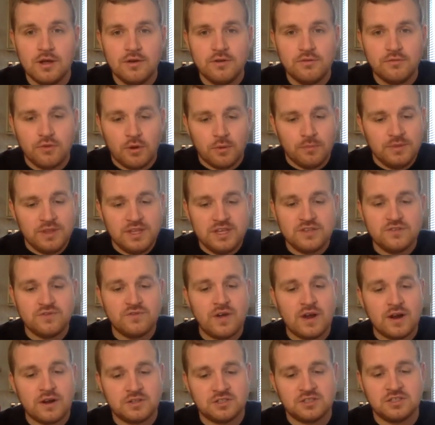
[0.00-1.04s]
from these
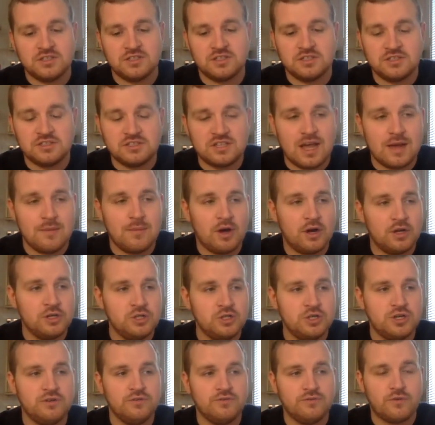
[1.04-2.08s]
verses in Psalm
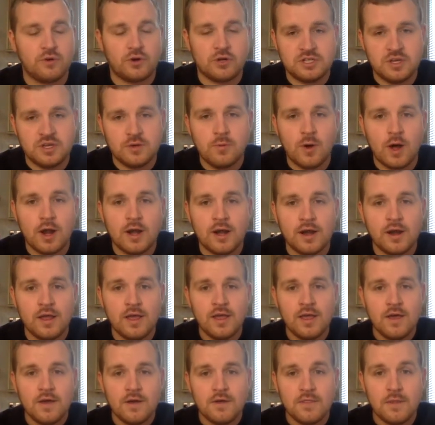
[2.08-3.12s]
141
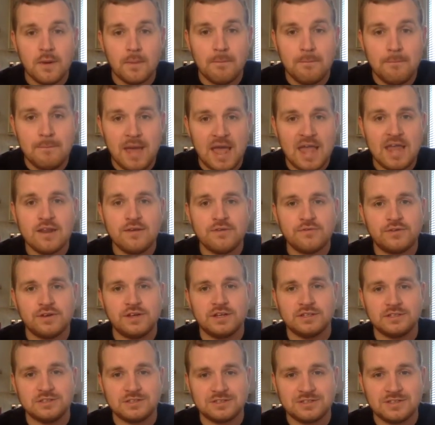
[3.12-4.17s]
the
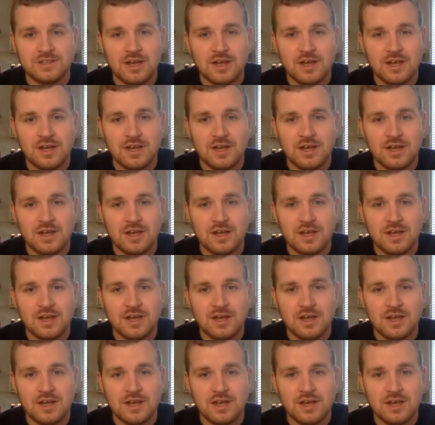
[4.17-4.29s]
benefits